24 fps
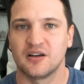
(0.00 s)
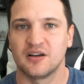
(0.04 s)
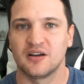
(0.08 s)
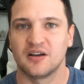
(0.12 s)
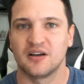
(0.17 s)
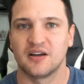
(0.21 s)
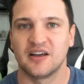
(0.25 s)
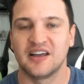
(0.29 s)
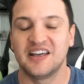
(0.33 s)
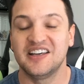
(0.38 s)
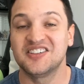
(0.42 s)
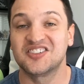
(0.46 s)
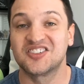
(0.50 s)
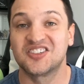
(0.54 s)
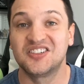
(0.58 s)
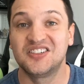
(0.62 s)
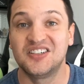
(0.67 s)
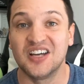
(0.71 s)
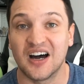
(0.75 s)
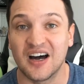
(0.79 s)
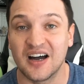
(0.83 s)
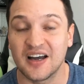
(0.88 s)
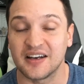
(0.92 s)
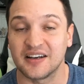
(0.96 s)
he's
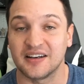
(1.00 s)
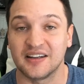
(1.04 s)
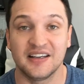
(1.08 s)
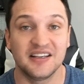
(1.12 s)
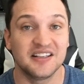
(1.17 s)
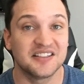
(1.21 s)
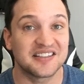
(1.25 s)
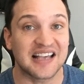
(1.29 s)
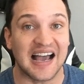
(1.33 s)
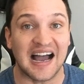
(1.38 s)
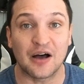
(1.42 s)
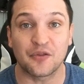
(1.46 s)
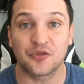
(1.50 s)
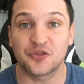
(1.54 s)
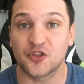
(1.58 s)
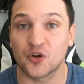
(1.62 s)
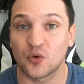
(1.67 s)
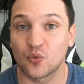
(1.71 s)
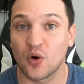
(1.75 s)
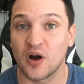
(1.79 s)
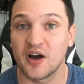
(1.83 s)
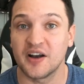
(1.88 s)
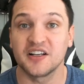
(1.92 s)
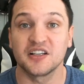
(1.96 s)
done. He's out the
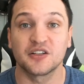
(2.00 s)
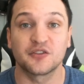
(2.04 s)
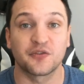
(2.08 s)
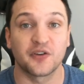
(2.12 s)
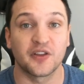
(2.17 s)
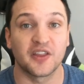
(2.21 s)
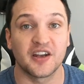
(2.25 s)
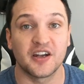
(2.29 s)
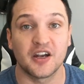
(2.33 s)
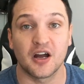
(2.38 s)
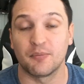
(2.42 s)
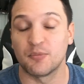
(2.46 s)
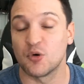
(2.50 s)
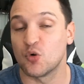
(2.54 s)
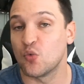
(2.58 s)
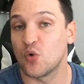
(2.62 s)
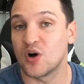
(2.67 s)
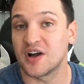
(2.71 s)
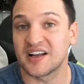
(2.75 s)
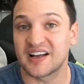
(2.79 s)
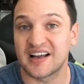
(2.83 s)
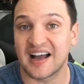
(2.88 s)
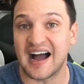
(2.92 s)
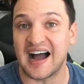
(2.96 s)
runnings for the number
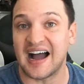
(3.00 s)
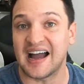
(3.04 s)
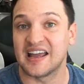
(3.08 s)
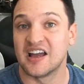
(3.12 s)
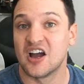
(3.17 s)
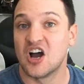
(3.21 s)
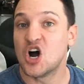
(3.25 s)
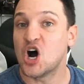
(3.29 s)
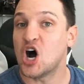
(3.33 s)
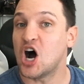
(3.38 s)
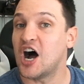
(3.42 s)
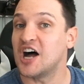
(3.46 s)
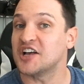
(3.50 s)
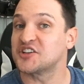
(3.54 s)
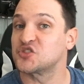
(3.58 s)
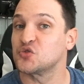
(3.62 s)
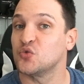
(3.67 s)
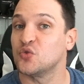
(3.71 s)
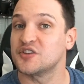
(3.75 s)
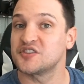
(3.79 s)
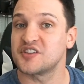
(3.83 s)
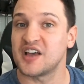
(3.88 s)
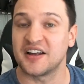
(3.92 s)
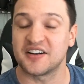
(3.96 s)
one guy.
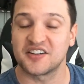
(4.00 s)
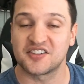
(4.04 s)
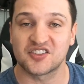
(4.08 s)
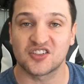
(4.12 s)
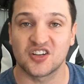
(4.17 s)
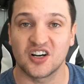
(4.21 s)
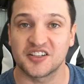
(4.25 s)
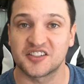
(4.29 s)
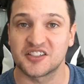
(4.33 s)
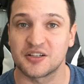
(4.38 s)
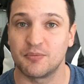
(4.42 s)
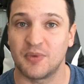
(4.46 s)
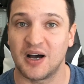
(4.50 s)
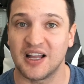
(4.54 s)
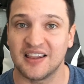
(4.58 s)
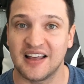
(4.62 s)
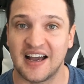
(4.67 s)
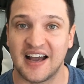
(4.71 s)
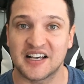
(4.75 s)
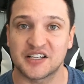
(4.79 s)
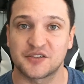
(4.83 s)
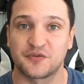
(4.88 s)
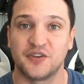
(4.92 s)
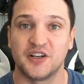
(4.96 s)
Also, as I discussed in my
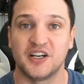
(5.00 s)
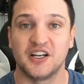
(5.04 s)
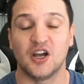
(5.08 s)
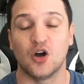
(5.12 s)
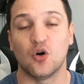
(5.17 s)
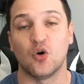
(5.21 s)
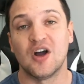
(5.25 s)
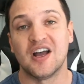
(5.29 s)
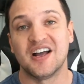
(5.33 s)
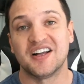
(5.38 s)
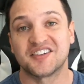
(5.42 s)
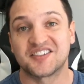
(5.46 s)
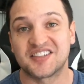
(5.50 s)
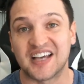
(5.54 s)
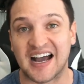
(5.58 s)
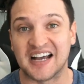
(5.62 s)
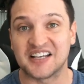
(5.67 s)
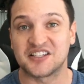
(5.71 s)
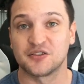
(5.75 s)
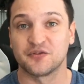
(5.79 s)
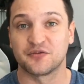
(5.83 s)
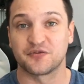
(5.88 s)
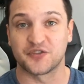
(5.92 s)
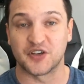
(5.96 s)
last video,
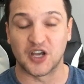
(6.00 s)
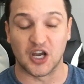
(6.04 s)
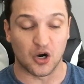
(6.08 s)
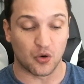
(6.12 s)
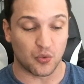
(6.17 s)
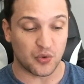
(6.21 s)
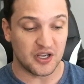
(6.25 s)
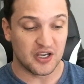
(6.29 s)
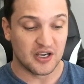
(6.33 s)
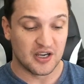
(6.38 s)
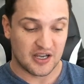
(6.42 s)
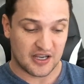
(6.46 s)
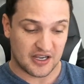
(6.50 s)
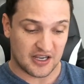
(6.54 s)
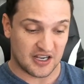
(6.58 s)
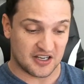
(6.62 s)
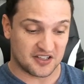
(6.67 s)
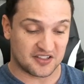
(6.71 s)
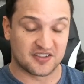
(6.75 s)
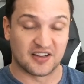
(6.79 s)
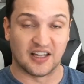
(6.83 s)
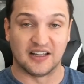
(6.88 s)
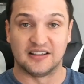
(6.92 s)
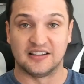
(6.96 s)
Tyson Fury
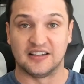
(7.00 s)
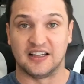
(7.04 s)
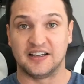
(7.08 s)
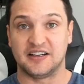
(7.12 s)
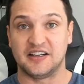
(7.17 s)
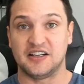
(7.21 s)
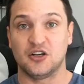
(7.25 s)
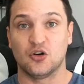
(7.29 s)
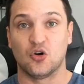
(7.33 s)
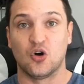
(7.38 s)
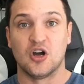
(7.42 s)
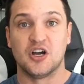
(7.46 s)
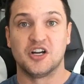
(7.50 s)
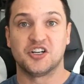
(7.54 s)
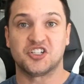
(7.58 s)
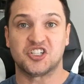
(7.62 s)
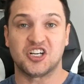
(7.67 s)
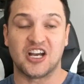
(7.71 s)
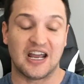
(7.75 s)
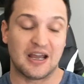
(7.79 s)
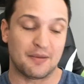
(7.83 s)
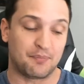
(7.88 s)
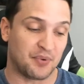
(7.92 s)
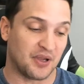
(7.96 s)
is the lineal
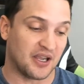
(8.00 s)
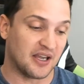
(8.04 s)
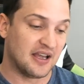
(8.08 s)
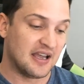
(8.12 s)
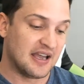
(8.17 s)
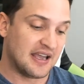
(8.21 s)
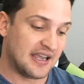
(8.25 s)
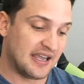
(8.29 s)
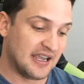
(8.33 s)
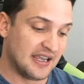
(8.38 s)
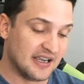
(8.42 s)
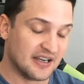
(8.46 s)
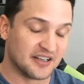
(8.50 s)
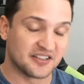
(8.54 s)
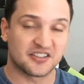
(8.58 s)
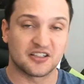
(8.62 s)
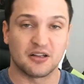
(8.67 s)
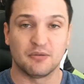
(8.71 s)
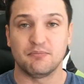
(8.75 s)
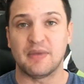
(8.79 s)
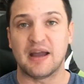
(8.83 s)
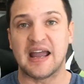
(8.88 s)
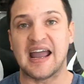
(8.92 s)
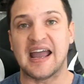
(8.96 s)
champion. He is
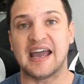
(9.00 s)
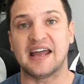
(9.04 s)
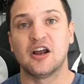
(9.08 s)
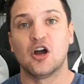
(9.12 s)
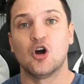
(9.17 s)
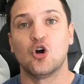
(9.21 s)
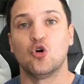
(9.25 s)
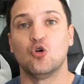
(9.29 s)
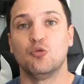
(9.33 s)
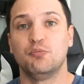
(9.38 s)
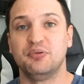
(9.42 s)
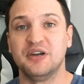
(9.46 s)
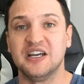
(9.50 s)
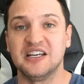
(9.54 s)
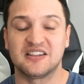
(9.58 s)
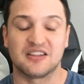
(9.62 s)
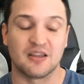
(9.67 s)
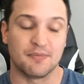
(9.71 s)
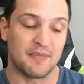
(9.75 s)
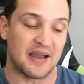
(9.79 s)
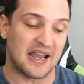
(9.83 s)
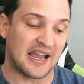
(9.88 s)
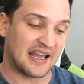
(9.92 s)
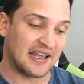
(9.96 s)
the man who beat the
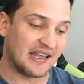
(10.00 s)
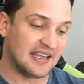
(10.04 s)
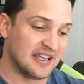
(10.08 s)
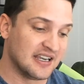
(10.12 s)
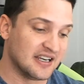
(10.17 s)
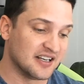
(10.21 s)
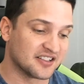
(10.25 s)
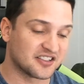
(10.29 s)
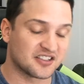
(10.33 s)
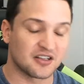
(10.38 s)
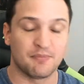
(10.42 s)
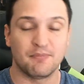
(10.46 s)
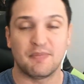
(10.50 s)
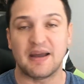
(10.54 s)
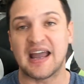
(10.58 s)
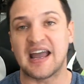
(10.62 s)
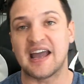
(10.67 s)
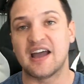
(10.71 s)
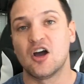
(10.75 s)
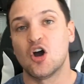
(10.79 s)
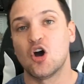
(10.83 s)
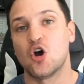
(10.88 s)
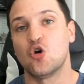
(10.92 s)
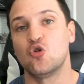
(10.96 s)
man. He is the
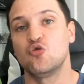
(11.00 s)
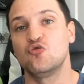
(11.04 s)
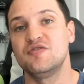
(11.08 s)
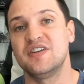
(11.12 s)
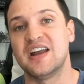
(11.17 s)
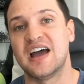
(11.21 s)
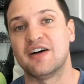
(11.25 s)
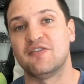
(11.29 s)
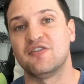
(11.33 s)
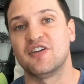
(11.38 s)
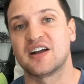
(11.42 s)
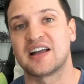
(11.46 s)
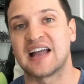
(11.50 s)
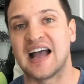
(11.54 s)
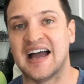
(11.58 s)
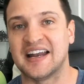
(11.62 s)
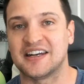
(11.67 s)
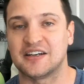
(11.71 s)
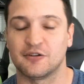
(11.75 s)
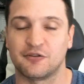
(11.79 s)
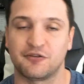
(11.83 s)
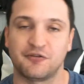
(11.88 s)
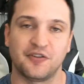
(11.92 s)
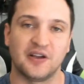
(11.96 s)
man who never
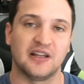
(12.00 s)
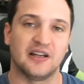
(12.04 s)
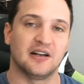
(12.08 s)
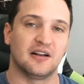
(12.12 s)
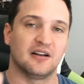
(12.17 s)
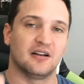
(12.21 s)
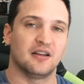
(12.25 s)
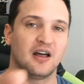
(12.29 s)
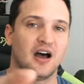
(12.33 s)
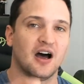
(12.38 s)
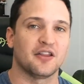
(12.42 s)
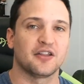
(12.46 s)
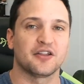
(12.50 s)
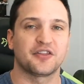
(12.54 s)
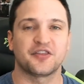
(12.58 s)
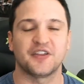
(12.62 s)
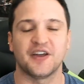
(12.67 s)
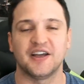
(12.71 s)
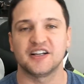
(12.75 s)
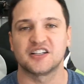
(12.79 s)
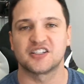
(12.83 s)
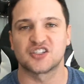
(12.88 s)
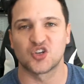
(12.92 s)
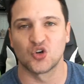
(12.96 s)
got defeated. And the other
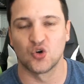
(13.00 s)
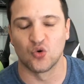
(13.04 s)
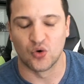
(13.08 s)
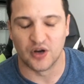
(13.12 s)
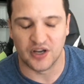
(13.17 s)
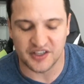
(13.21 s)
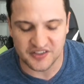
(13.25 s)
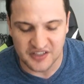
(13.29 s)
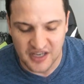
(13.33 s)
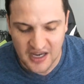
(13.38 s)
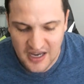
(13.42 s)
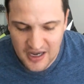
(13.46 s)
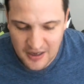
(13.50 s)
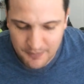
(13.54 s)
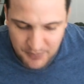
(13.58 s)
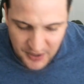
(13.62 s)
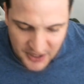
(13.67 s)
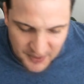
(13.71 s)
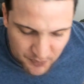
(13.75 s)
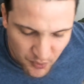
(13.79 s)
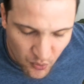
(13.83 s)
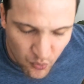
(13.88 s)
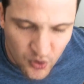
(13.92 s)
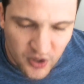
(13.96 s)
thing, too, is
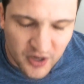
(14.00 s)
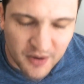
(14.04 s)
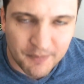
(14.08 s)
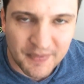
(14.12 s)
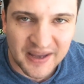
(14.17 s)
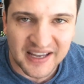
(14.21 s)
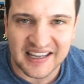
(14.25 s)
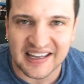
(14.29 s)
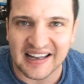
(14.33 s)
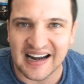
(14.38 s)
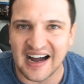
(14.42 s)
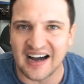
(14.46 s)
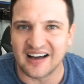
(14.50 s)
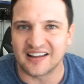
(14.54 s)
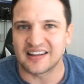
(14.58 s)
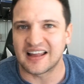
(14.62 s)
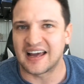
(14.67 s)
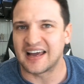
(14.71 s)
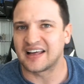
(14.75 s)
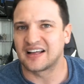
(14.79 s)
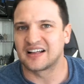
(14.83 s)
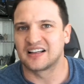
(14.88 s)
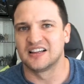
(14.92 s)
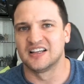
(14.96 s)
people want to make it out
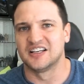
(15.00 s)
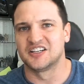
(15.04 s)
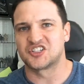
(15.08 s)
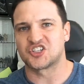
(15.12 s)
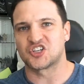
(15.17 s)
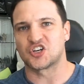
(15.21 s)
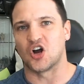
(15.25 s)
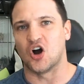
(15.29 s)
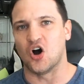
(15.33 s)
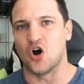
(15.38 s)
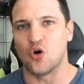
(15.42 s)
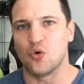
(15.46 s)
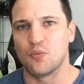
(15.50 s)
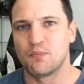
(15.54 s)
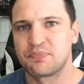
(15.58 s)
like Klitschko